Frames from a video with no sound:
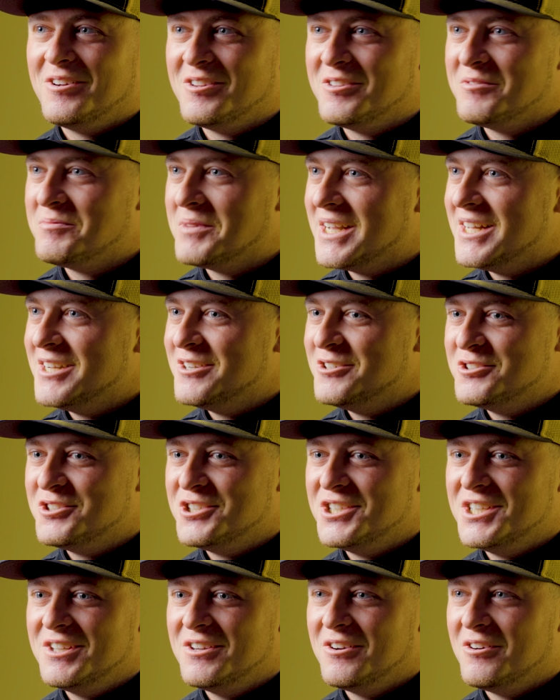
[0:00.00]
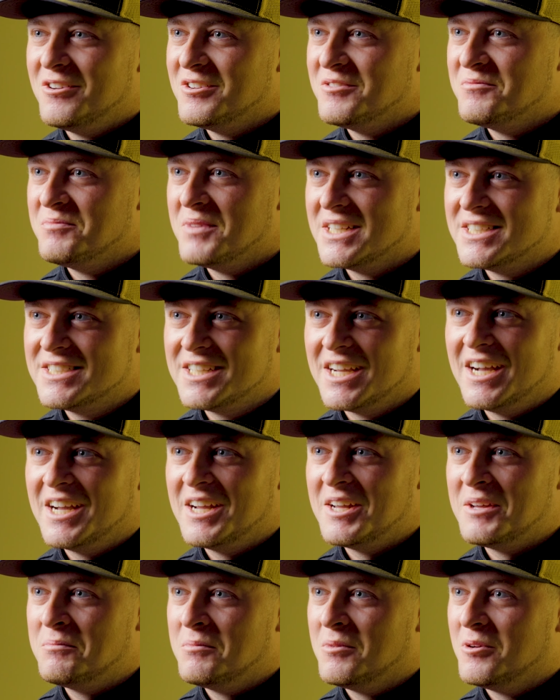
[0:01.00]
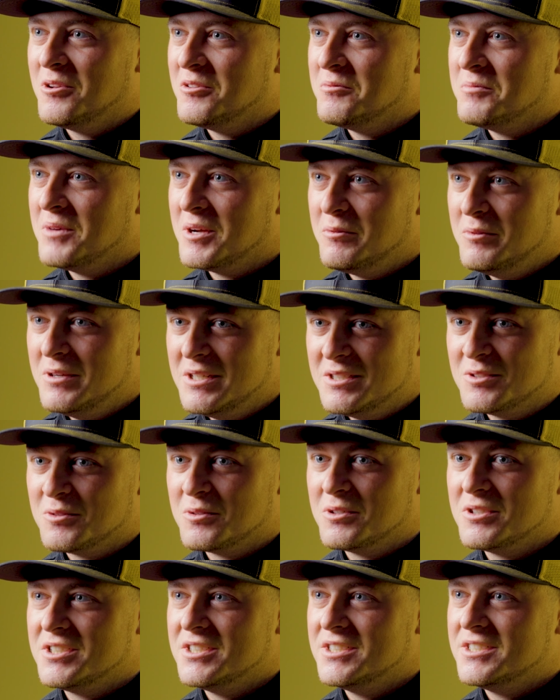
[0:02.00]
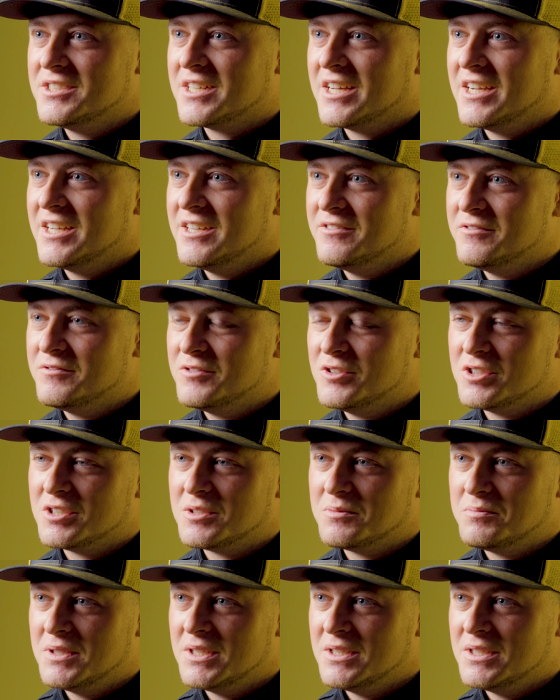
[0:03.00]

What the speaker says: All of my energy, all of my time, all of my resources, I have just